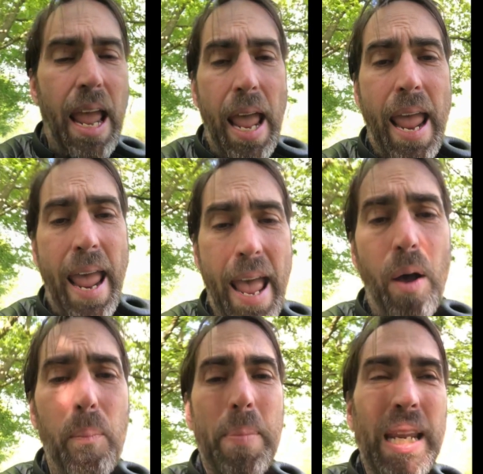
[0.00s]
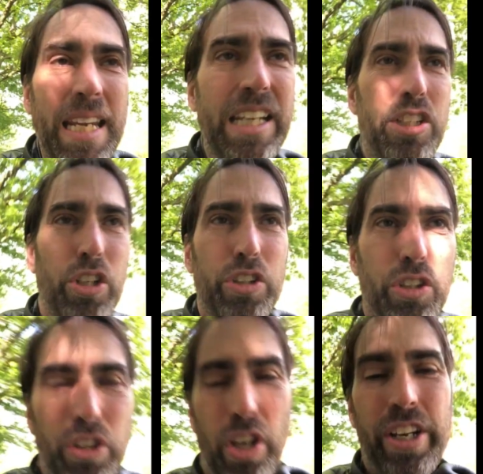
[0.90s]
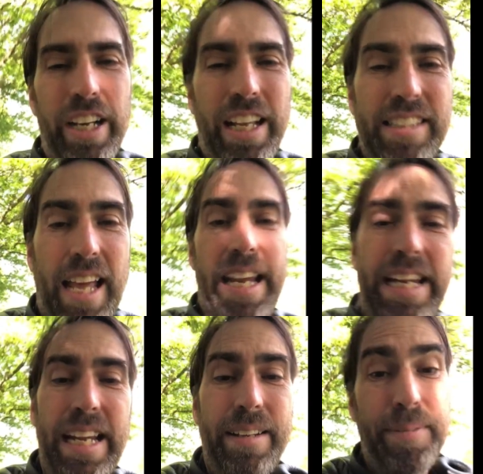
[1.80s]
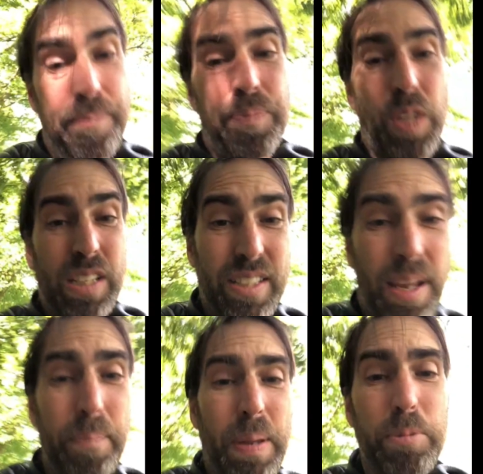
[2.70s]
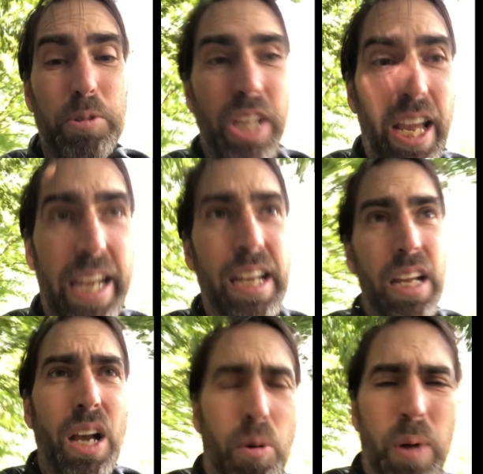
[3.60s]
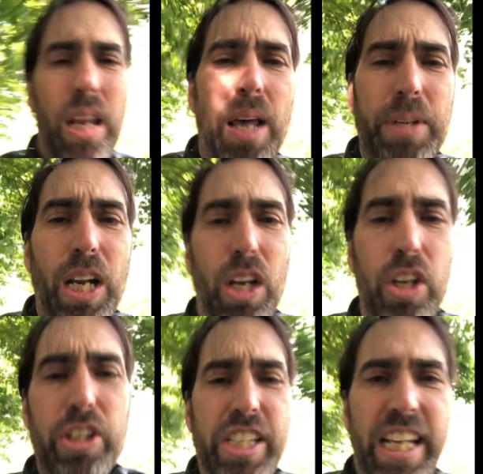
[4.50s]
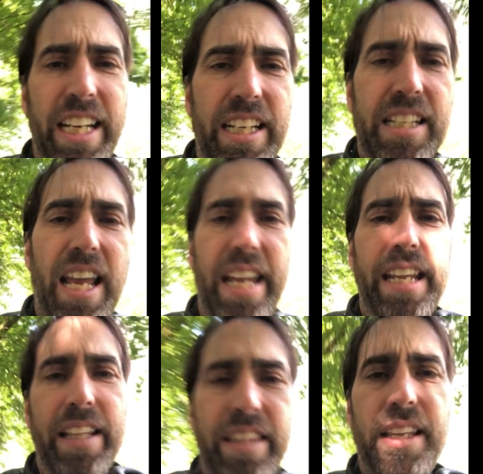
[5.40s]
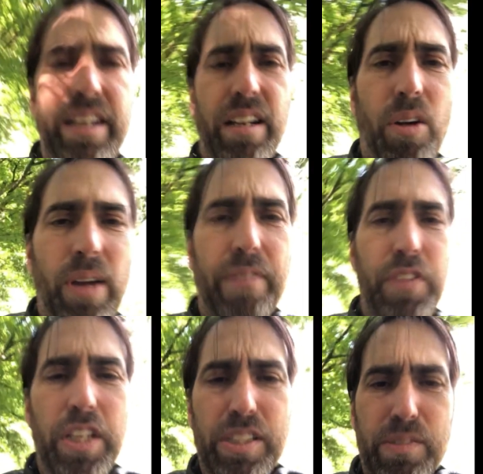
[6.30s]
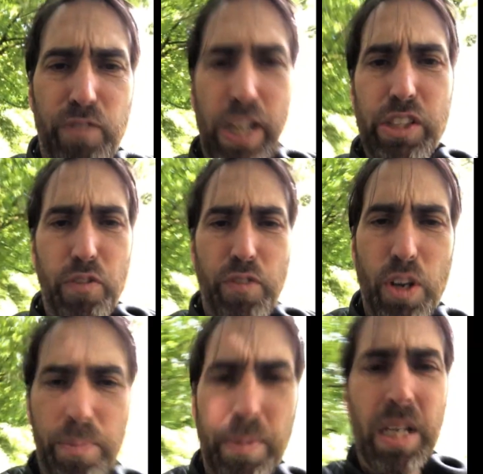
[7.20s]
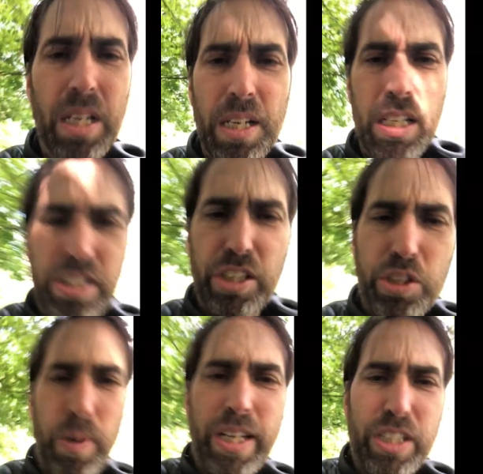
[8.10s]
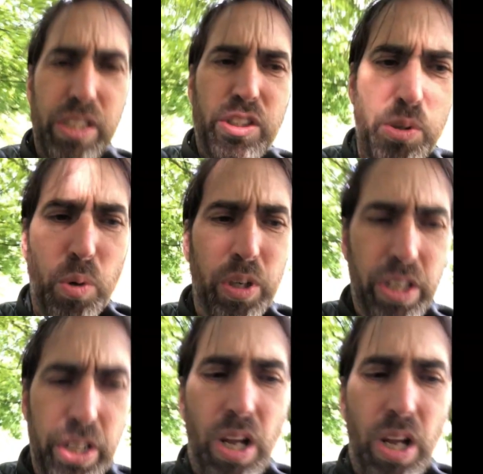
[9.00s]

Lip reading: how many should you learn a day? Some people say, well, I'm going to learn 10 a day. Then I'll have this phrasal verb situation sorted.